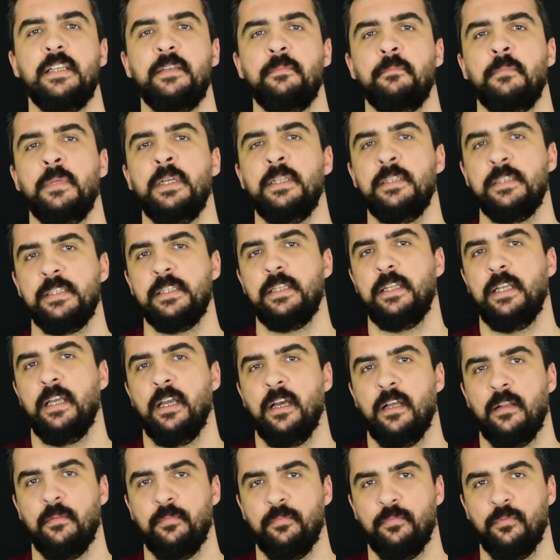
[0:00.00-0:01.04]
immensely
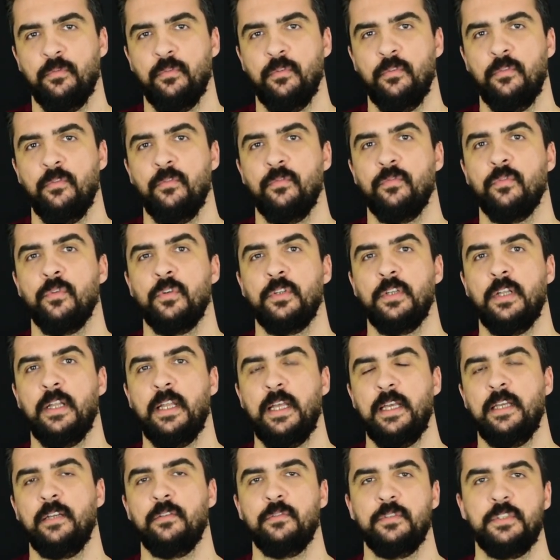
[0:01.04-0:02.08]
helpful for the
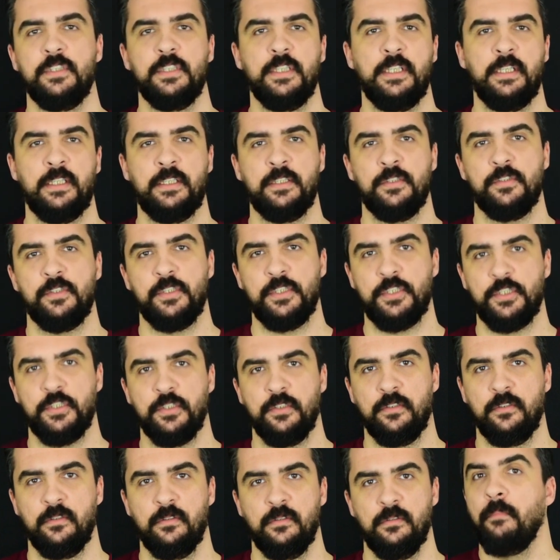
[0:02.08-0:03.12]
language
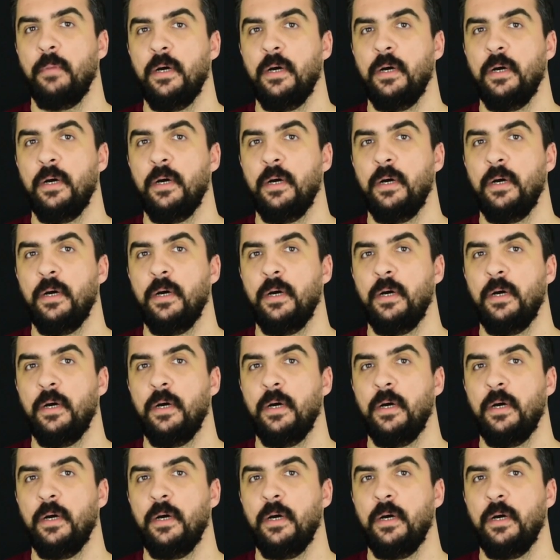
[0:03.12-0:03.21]
acquisition,